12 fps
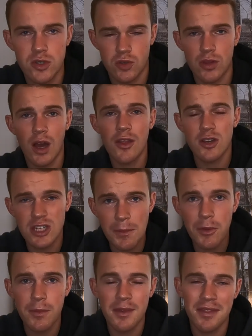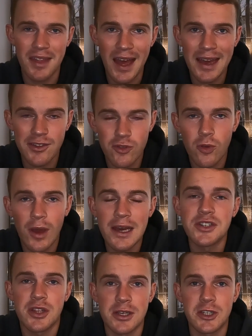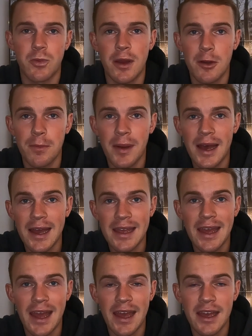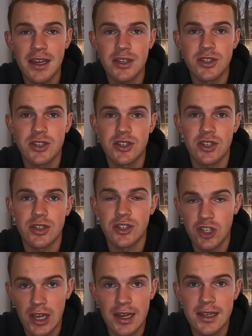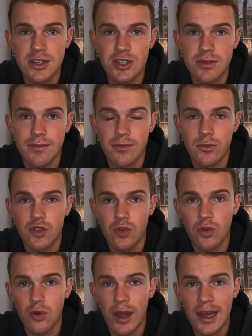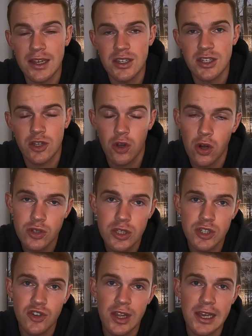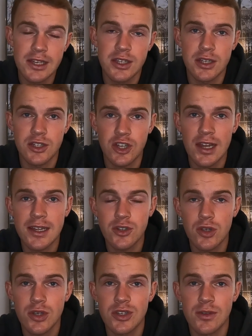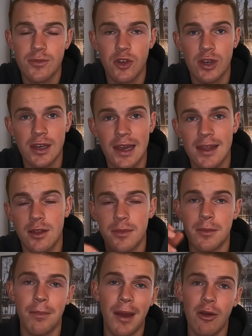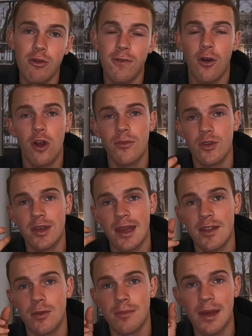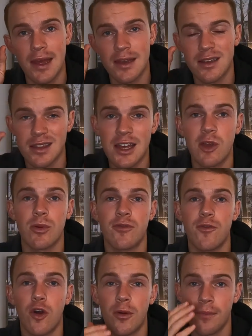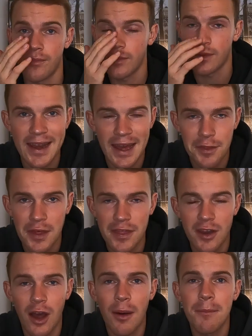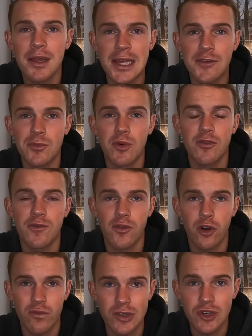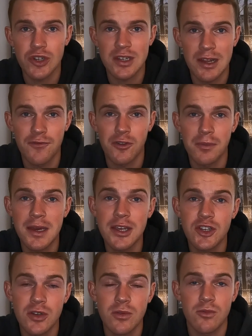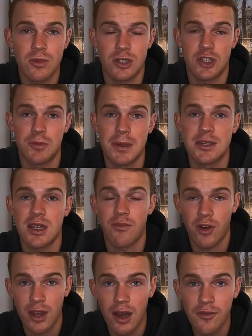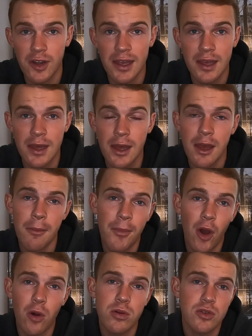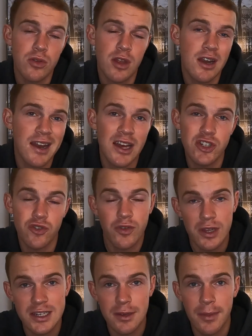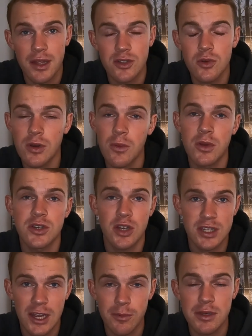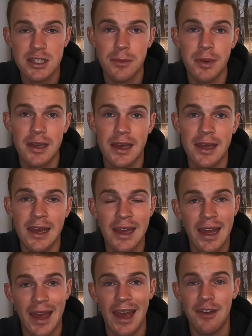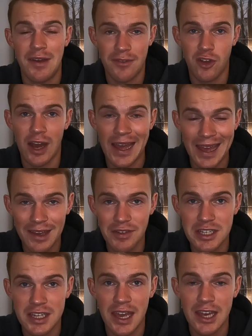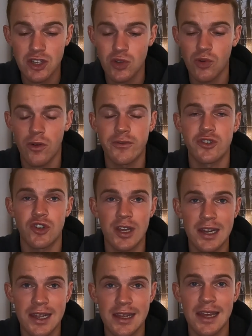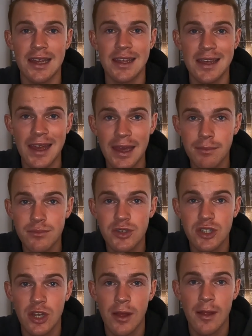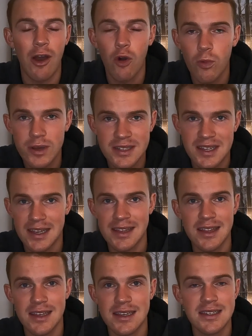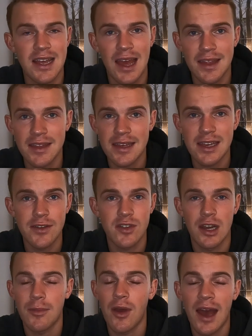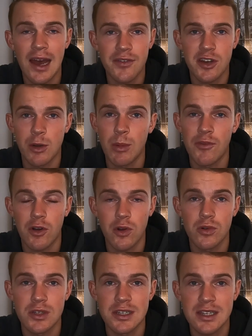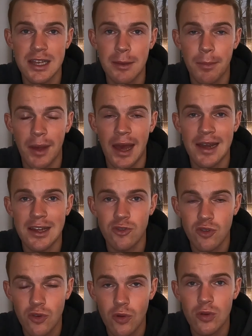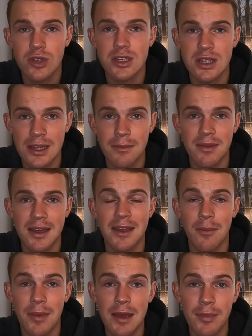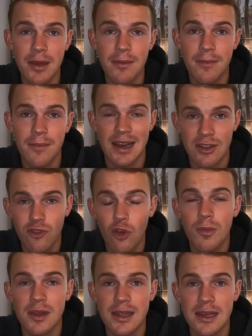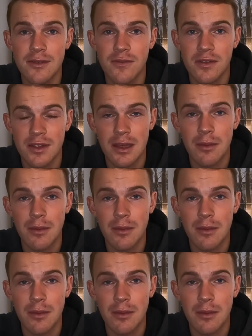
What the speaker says: So the other supplement that I do actually swear by is cherries. So it's concentrated cherry juice. You can get them in pill form, you can get them in liquid form, and I think they're unbelievable for reducing inflammation, which speeds up recovery, but also they're a natural release of melatonin, which does help you sleep at night. If I've got a heavy schedule of training and games, I always take these in the evening about half an hour before I go to sleep, and I do sleep like a baby, and I do believe